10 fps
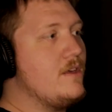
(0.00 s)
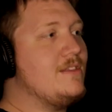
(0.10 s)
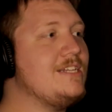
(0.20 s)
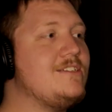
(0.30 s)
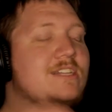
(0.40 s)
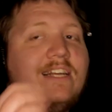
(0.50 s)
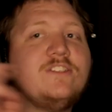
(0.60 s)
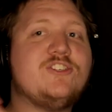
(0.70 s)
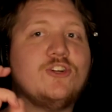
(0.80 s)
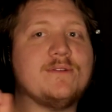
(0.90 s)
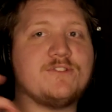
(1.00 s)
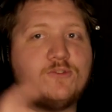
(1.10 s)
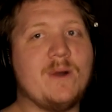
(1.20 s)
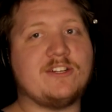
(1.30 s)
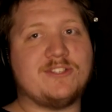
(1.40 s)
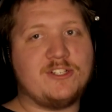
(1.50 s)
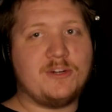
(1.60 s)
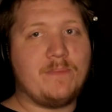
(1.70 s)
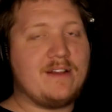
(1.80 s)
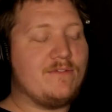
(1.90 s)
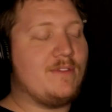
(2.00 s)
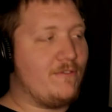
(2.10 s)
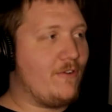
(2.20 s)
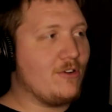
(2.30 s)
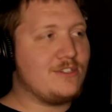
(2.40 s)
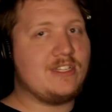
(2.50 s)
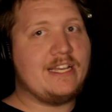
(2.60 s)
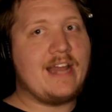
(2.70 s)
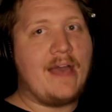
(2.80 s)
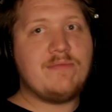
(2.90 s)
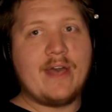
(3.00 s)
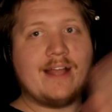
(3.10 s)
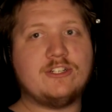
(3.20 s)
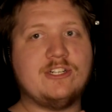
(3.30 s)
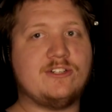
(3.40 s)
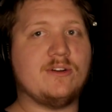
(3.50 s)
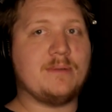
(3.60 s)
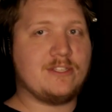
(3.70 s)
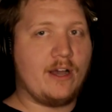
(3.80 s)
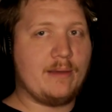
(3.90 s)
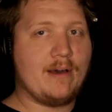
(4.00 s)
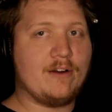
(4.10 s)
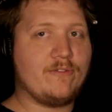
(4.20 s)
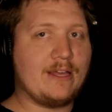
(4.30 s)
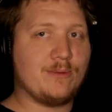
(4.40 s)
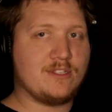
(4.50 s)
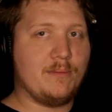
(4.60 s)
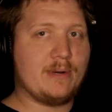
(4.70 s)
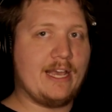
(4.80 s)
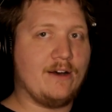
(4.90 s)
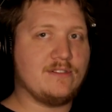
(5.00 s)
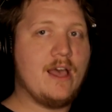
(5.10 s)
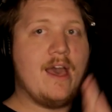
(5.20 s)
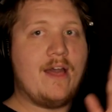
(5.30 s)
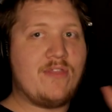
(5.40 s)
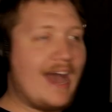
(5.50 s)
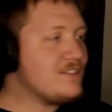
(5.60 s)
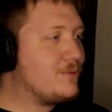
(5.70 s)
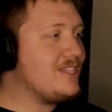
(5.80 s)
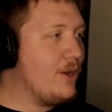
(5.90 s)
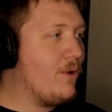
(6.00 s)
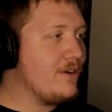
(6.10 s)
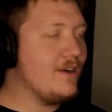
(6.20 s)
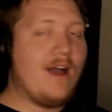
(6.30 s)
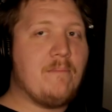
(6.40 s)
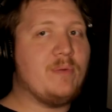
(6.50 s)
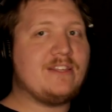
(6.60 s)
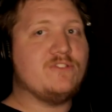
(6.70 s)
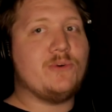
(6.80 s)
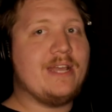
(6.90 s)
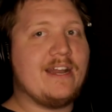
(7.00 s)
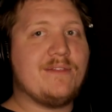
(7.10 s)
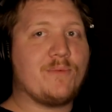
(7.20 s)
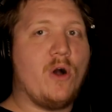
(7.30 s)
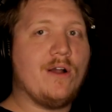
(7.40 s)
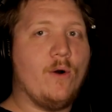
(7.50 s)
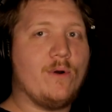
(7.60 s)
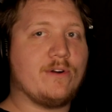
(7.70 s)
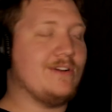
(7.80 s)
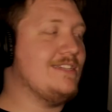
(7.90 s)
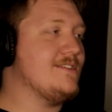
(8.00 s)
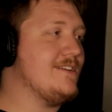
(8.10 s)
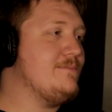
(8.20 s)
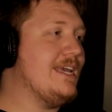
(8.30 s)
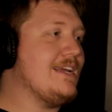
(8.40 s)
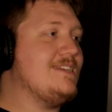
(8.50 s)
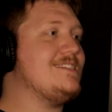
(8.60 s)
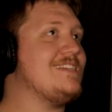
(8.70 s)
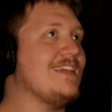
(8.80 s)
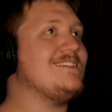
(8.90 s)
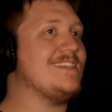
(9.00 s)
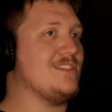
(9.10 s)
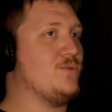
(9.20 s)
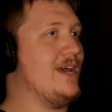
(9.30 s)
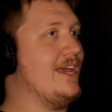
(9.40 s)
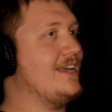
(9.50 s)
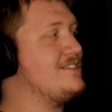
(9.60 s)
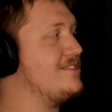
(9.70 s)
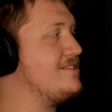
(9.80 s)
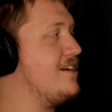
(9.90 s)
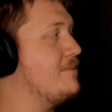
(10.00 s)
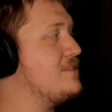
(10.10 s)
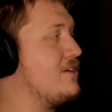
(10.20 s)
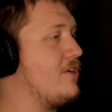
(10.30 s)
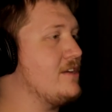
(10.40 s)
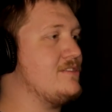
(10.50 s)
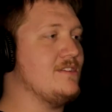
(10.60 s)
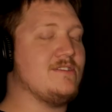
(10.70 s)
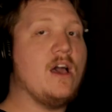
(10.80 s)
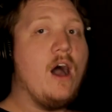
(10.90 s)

These scenes should have switched. This should have been the first scene, and then she should have been talking about her faith with somebody else. That's what the order, but they're doing it in the wrong order. It doesn't make any sense this way. It just comes across as